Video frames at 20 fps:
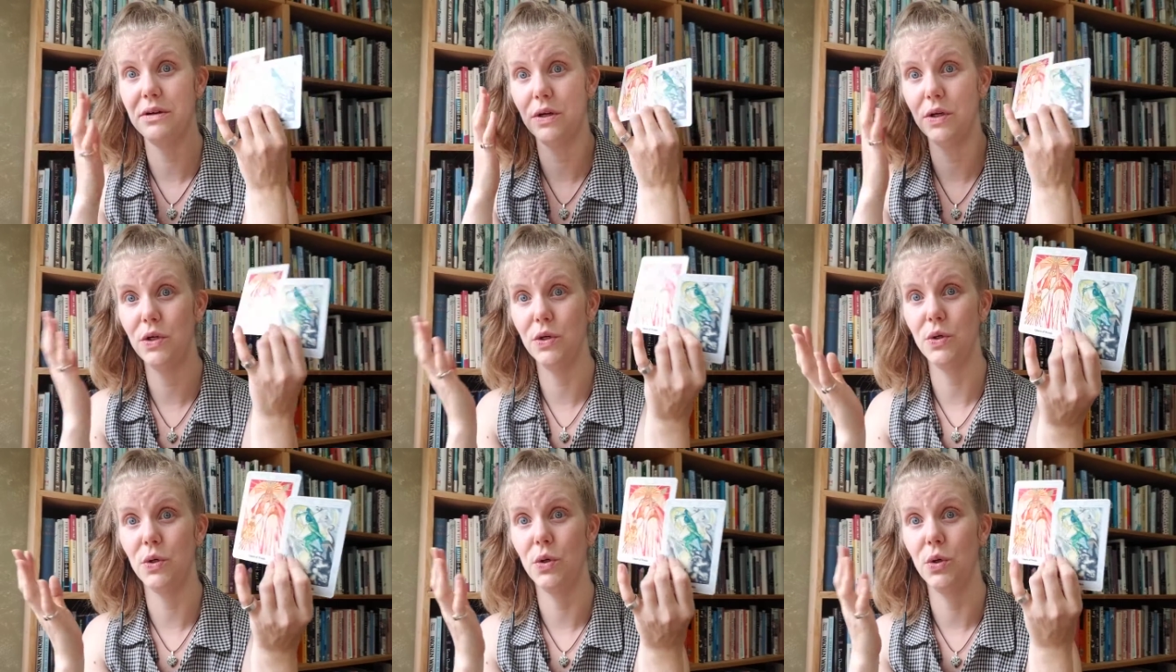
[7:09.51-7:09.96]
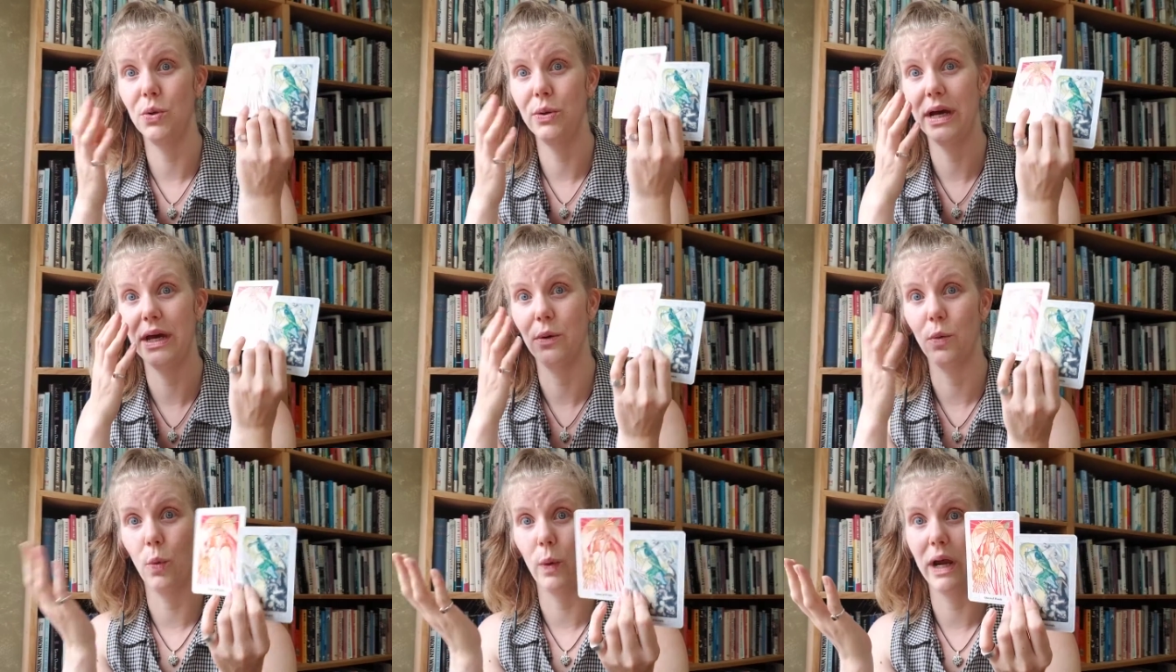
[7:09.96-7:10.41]
who,
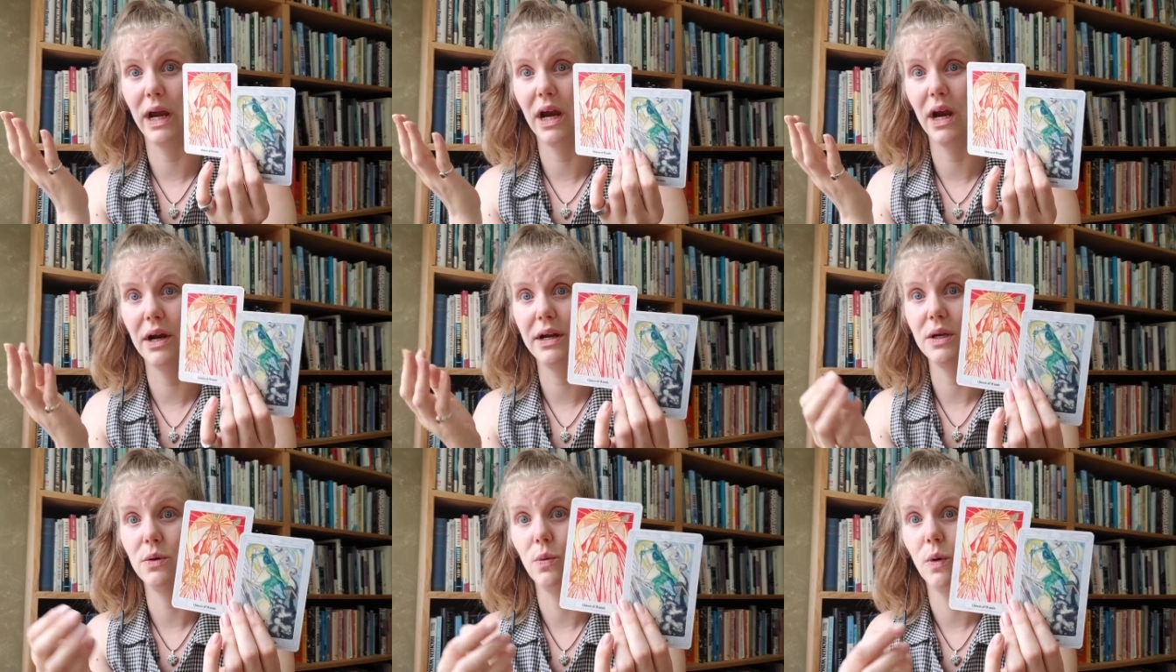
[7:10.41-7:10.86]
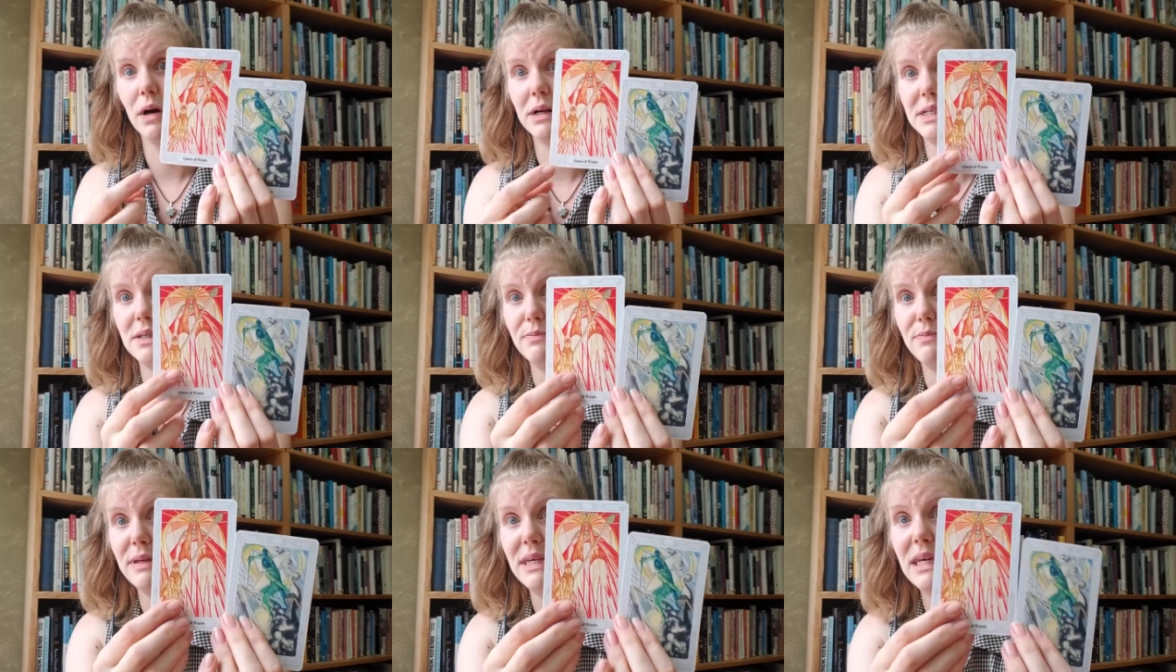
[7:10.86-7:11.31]
and where you want
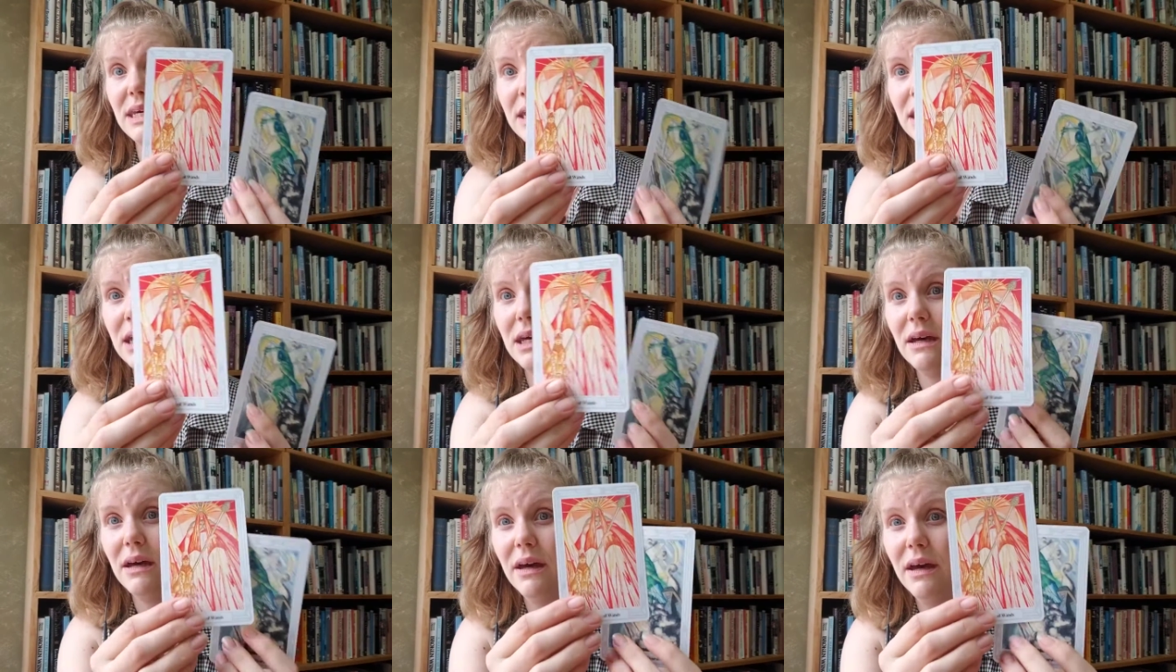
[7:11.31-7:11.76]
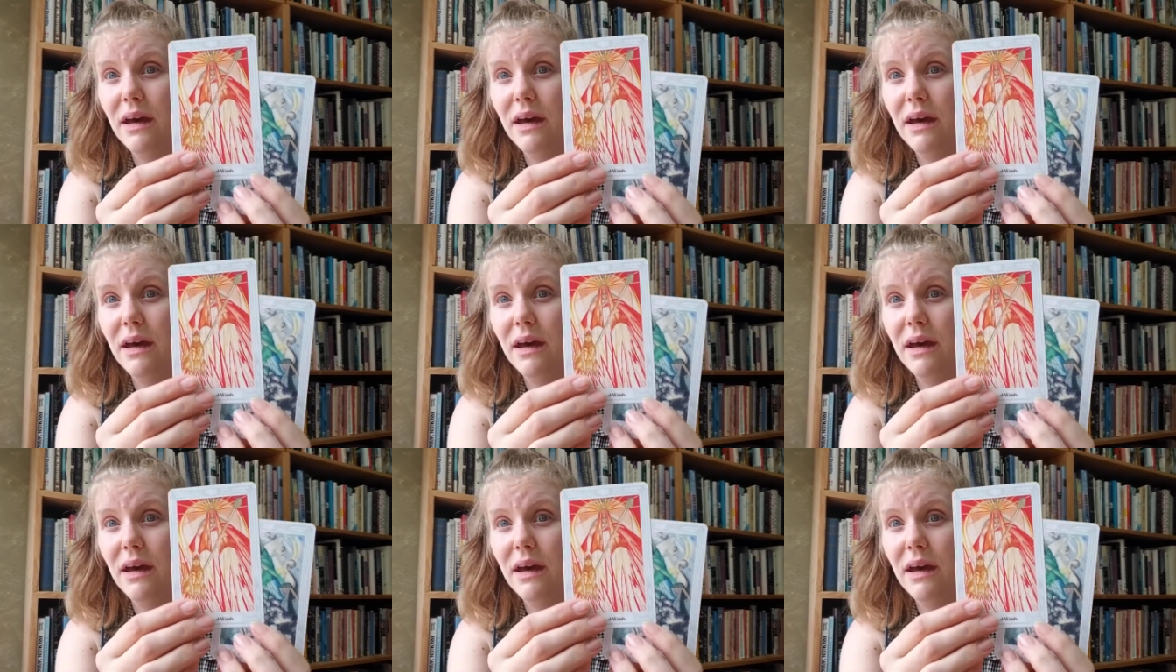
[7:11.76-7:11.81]
to be